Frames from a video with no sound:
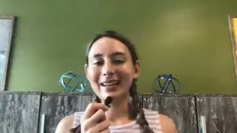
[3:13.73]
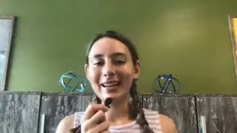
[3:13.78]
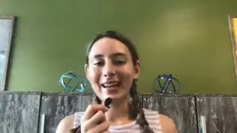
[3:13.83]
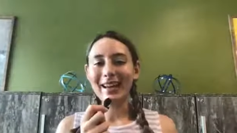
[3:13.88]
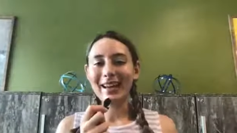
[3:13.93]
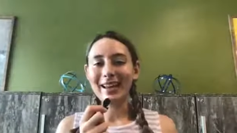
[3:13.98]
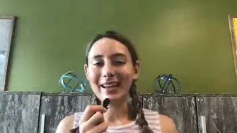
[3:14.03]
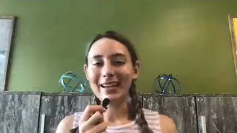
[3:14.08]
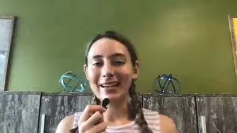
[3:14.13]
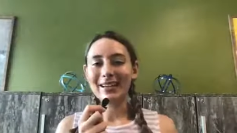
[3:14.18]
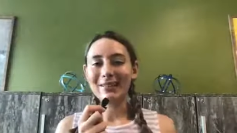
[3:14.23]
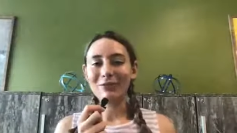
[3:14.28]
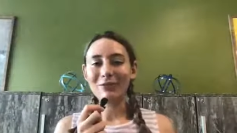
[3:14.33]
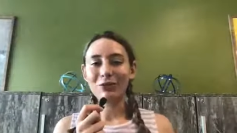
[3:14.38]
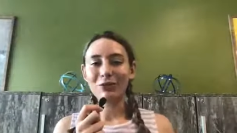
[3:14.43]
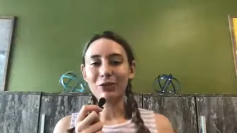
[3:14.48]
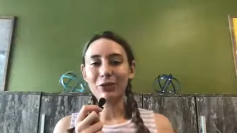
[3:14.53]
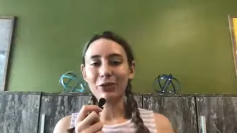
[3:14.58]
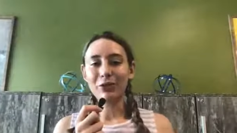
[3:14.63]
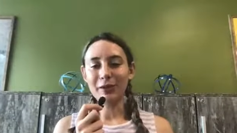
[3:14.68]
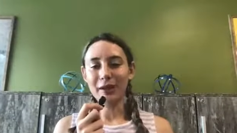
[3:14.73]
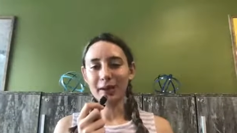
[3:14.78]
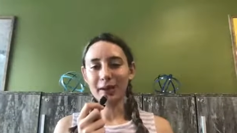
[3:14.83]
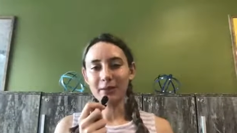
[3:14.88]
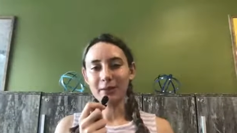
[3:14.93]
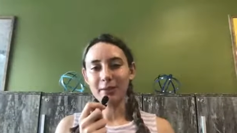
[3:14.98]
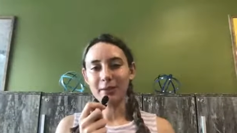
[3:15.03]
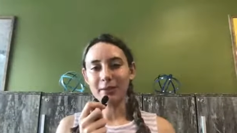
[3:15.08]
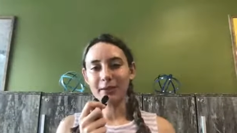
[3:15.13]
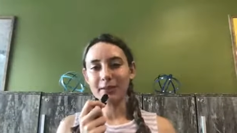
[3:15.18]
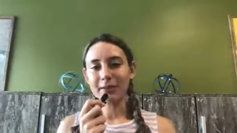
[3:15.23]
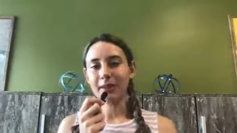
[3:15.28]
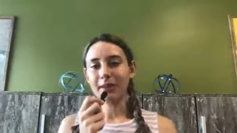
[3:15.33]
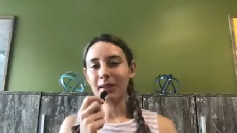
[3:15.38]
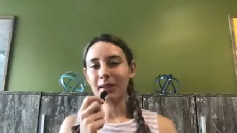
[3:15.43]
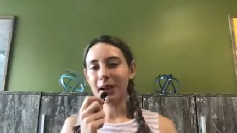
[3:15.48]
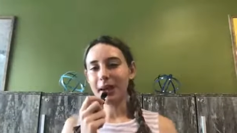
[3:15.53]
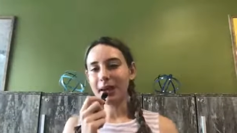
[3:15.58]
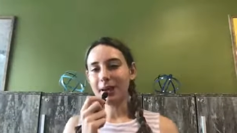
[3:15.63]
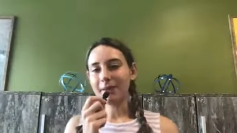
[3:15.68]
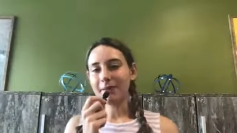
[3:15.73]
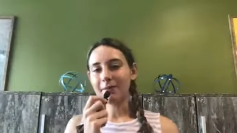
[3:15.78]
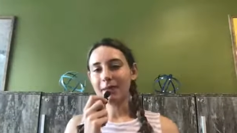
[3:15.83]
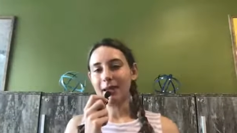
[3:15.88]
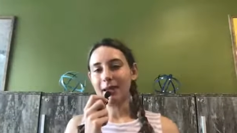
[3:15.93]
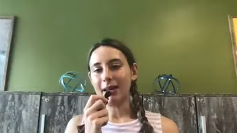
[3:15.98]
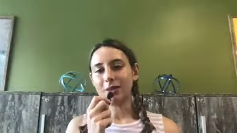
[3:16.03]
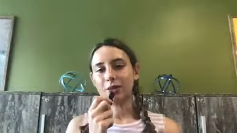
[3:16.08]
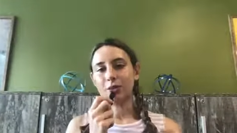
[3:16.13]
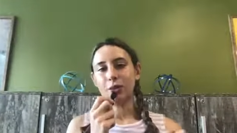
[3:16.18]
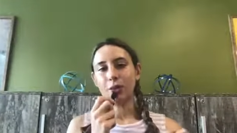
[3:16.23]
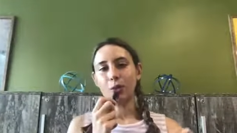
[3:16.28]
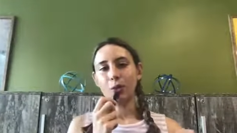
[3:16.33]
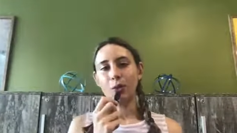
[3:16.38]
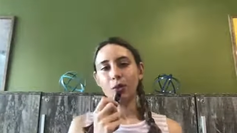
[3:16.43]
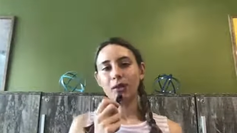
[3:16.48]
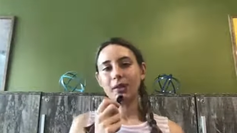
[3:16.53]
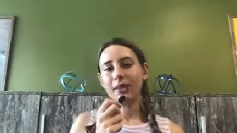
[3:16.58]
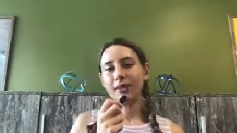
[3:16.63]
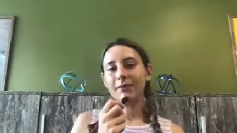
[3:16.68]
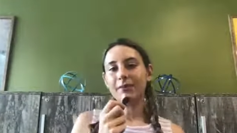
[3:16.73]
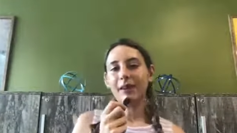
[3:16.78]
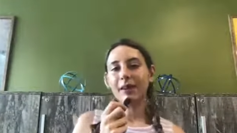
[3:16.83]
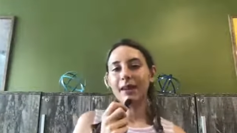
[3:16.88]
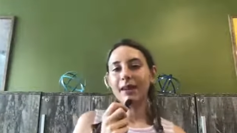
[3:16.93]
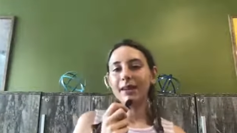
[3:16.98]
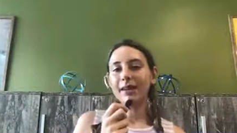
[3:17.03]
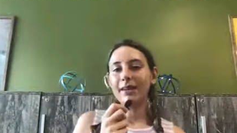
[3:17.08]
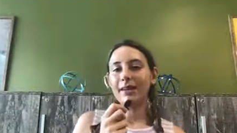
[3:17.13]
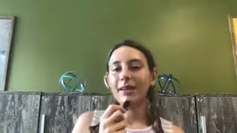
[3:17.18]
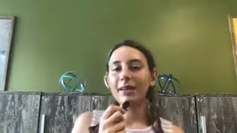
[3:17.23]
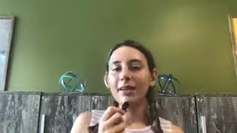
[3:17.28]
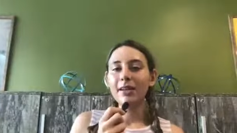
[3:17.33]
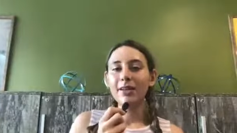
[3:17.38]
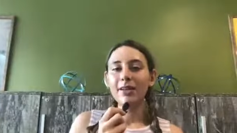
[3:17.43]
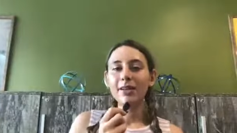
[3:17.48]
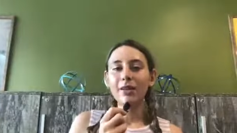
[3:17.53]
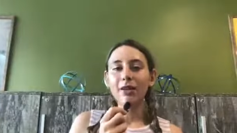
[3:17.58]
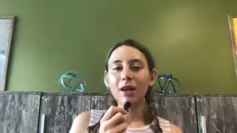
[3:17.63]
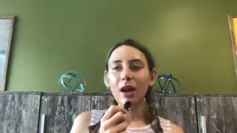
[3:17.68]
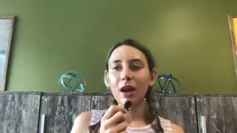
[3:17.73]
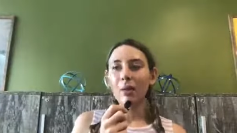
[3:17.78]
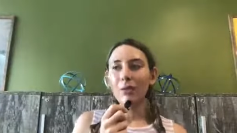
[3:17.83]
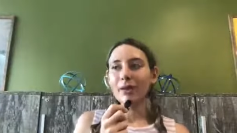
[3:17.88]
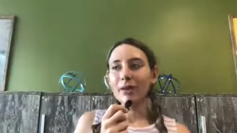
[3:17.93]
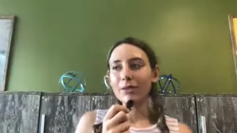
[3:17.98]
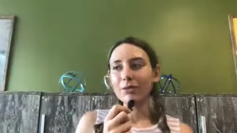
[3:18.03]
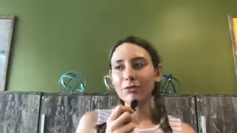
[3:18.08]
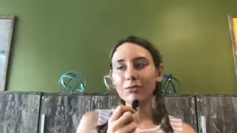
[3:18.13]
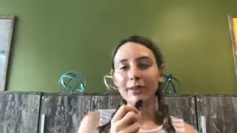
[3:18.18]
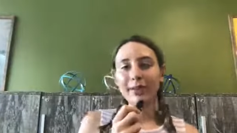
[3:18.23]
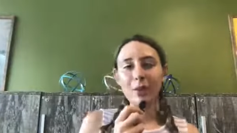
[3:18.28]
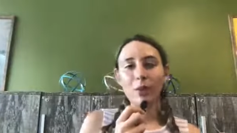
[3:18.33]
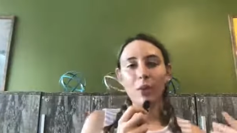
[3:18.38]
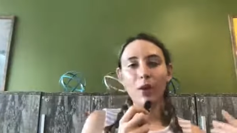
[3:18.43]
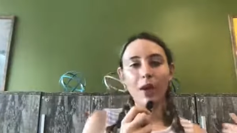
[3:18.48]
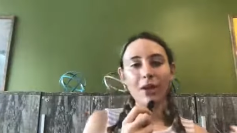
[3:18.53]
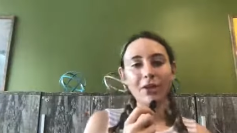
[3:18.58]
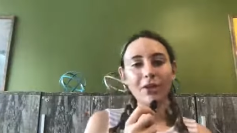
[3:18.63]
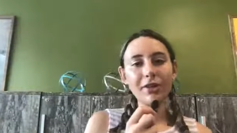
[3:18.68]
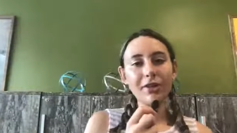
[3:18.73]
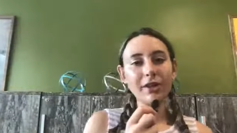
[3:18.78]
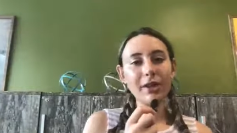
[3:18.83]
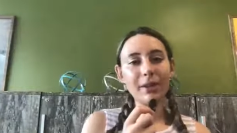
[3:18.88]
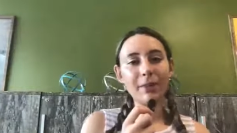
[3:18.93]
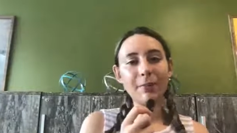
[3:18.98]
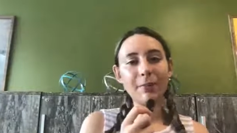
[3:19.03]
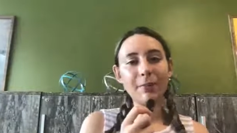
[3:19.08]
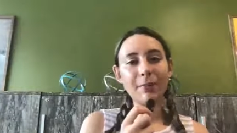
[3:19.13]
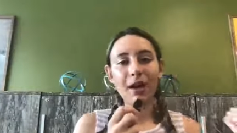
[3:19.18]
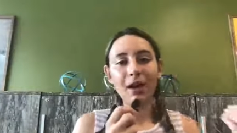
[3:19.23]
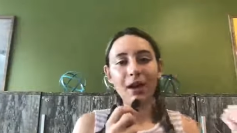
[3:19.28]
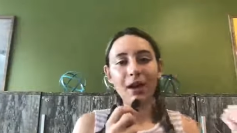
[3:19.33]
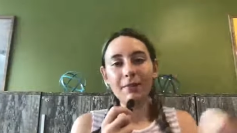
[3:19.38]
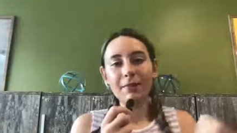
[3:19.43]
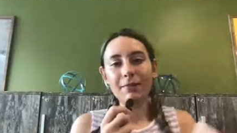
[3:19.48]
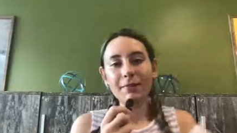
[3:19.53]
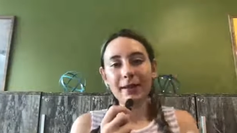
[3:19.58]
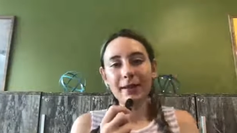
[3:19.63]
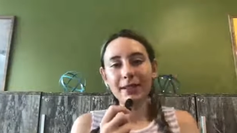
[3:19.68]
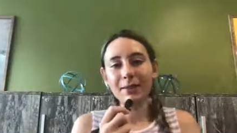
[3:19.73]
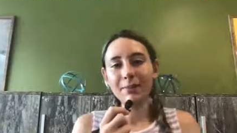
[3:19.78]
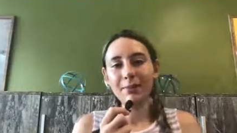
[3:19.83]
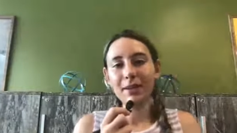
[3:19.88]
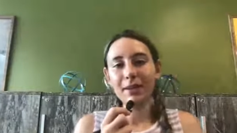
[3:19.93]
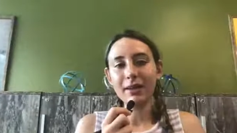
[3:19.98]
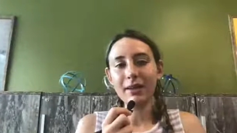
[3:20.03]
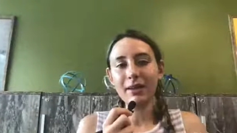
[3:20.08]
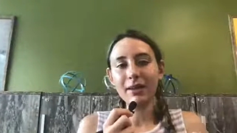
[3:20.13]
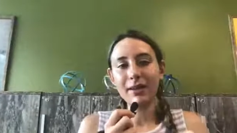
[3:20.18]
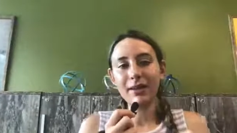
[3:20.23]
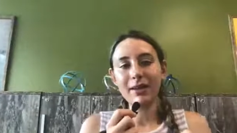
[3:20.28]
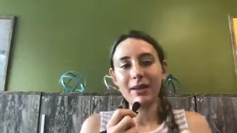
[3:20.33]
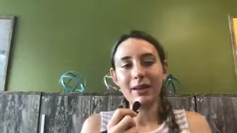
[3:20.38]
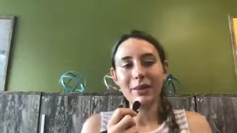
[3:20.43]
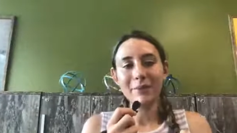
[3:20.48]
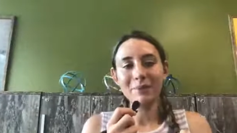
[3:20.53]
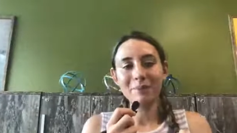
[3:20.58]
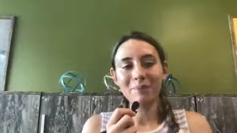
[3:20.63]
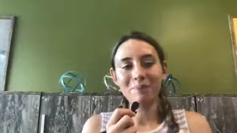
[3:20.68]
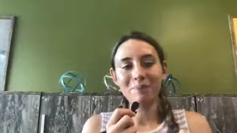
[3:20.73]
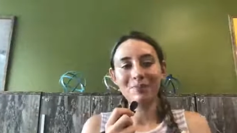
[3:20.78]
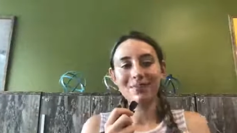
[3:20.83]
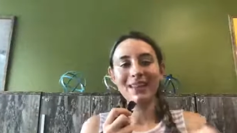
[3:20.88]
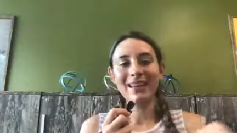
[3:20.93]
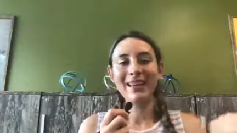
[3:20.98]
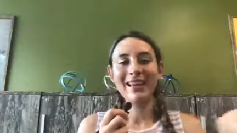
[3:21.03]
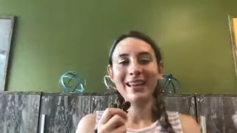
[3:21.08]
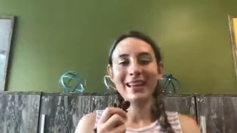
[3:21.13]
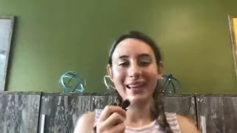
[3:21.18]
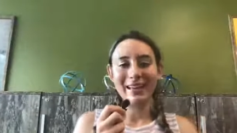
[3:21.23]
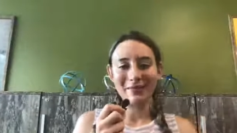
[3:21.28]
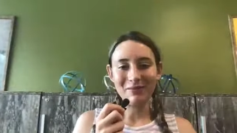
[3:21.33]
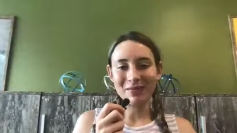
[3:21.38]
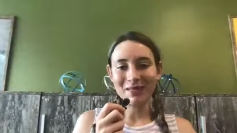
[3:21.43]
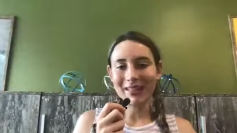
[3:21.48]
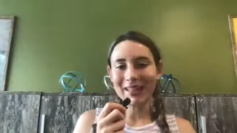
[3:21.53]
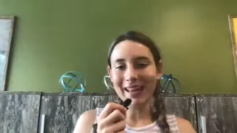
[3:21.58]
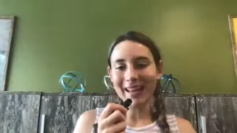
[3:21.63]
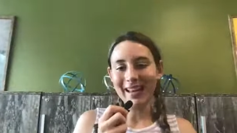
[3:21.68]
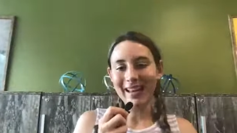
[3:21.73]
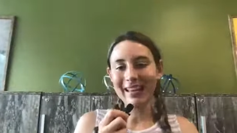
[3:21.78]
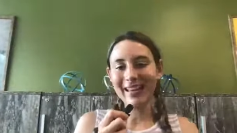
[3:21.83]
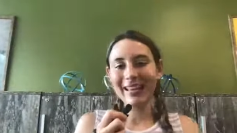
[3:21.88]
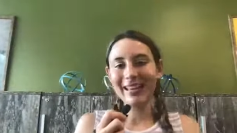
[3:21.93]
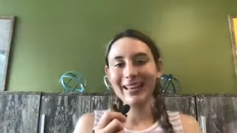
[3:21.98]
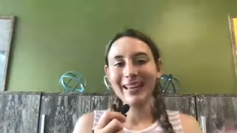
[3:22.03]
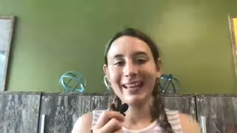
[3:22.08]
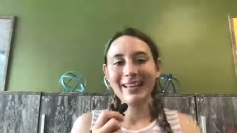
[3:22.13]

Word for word: And if you do ever miss the live, that is totally fine. You could always re-watch them on Facebook. Um, if you'd like.